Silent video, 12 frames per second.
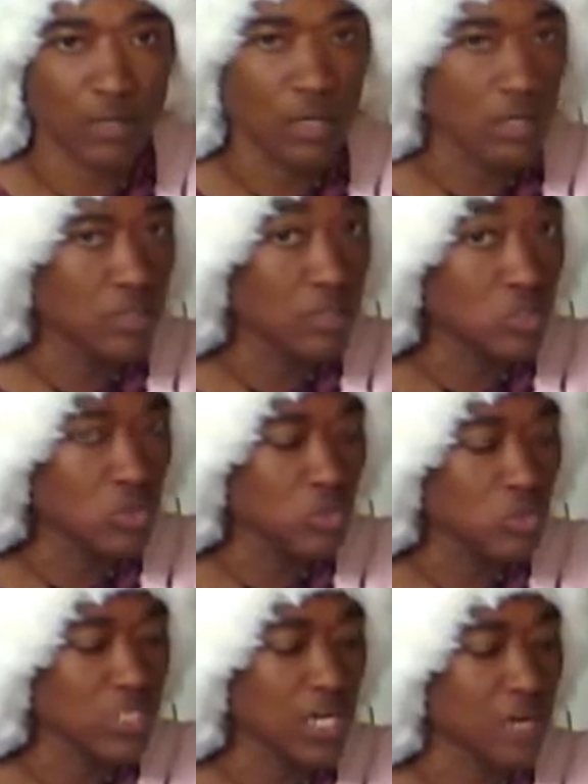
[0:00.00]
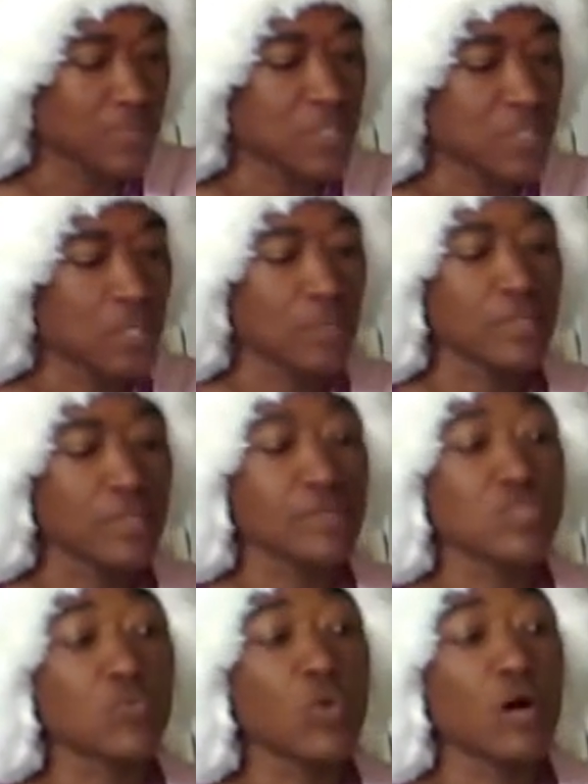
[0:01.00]
There are two types. There is
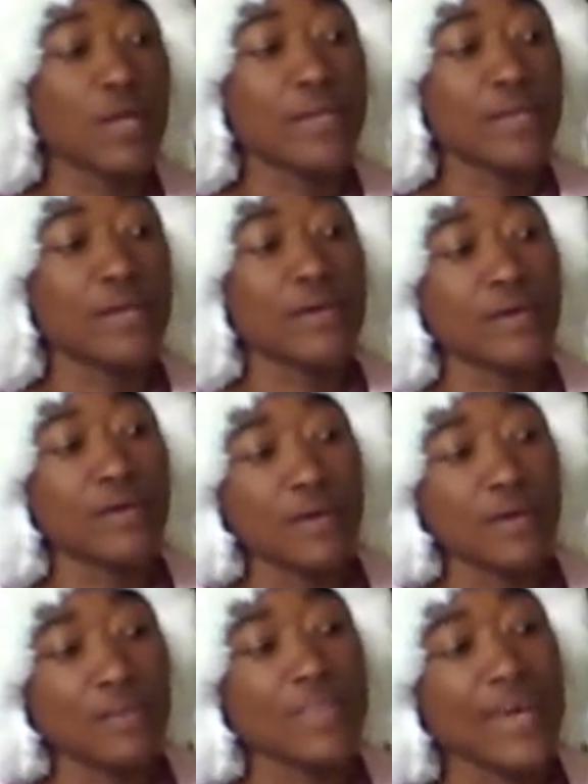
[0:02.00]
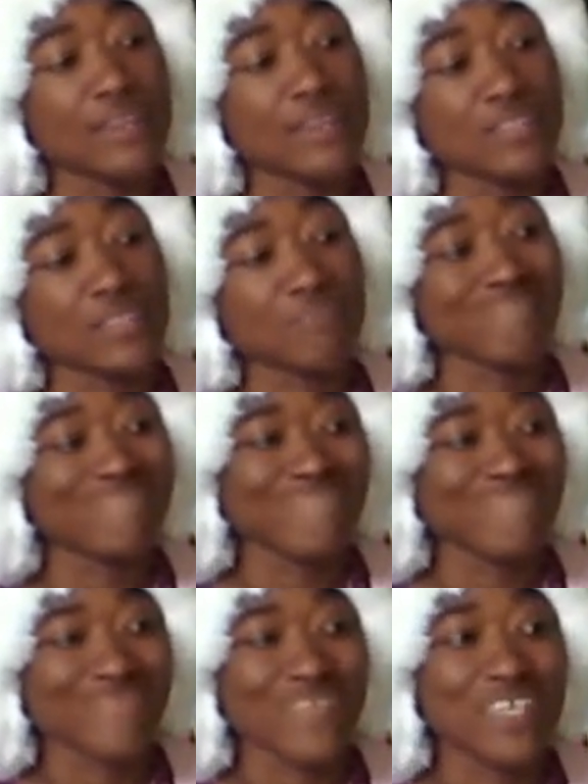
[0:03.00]
one that
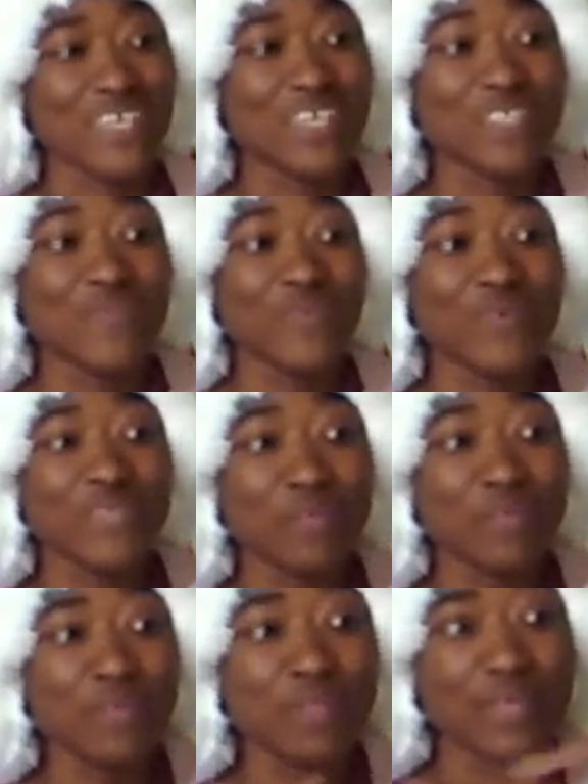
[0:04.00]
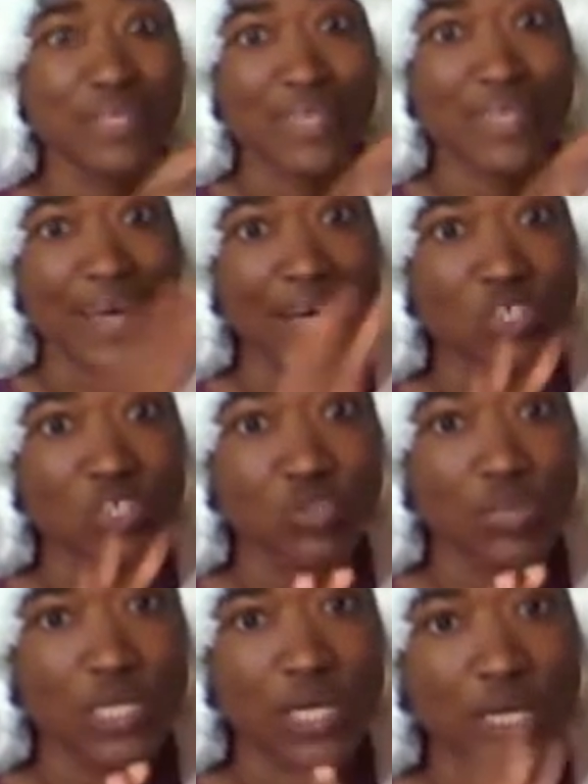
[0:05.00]
it's fusible. It actually